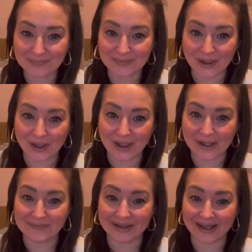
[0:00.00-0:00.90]

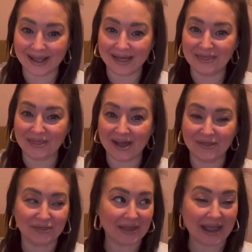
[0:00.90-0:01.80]
that
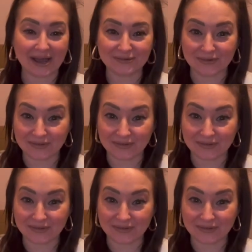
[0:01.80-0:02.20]
they have